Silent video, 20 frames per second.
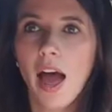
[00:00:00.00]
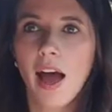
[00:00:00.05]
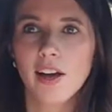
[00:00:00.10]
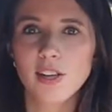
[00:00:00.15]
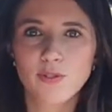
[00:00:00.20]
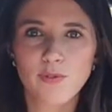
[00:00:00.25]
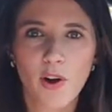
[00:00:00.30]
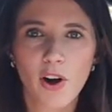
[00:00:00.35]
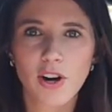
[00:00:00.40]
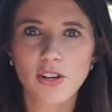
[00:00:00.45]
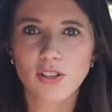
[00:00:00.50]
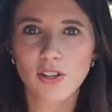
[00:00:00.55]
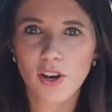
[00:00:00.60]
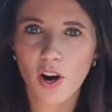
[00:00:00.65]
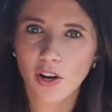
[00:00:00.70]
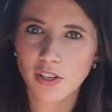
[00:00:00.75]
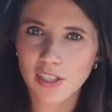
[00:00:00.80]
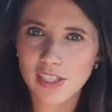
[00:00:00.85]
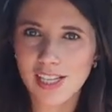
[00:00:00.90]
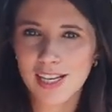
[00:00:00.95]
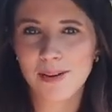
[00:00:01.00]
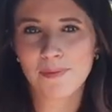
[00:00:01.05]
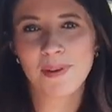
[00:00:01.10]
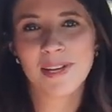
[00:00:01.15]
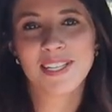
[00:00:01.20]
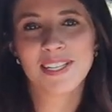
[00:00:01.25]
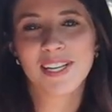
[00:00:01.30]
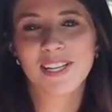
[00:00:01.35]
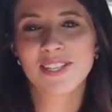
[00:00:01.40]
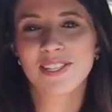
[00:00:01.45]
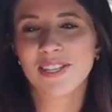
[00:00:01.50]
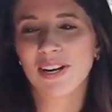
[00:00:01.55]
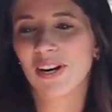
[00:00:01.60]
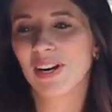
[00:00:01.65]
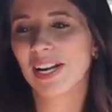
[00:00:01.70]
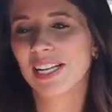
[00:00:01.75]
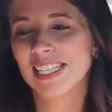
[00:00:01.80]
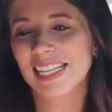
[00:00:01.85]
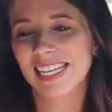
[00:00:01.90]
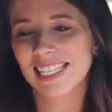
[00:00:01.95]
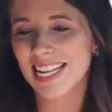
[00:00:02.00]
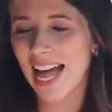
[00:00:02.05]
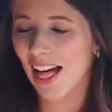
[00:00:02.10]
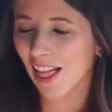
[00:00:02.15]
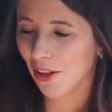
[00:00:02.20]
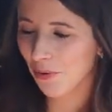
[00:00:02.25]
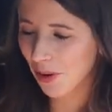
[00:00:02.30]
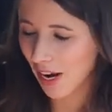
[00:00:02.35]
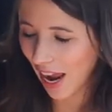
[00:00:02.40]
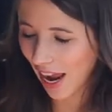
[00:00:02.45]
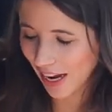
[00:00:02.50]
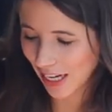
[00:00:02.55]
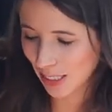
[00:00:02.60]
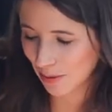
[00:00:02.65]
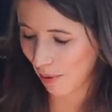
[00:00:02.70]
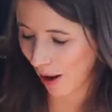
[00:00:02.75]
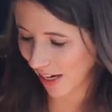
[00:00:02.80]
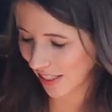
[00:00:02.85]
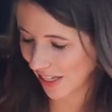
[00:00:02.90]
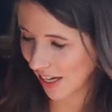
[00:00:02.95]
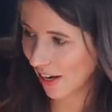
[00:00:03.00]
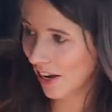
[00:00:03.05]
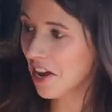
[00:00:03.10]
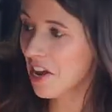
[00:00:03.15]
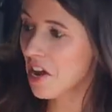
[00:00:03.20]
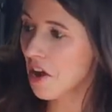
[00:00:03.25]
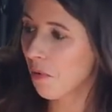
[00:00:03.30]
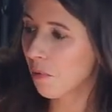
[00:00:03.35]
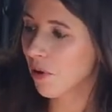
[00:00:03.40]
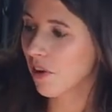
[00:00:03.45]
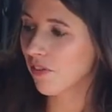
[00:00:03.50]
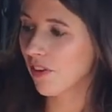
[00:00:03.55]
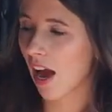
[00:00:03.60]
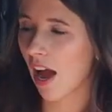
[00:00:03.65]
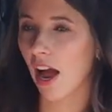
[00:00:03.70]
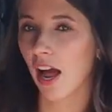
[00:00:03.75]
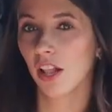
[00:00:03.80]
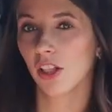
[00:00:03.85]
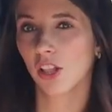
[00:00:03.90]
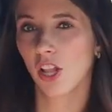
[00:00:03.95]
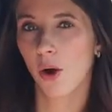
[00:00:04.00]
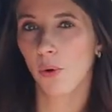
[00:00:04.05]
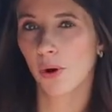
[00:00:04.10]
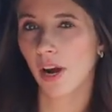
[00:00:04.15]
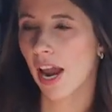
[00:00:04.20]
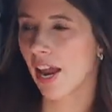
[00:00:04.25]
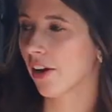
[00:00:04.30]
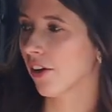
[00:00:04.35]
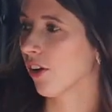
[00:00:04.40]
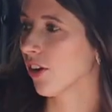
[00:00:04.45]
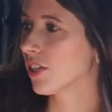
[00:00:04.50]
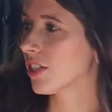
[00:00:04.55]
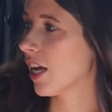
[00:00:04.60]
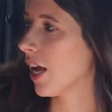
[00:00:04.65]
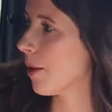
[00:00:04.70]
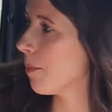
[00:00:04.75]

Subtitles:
As far as the car seat setup is concerned, it's exactly what I expected. We've got lower anchors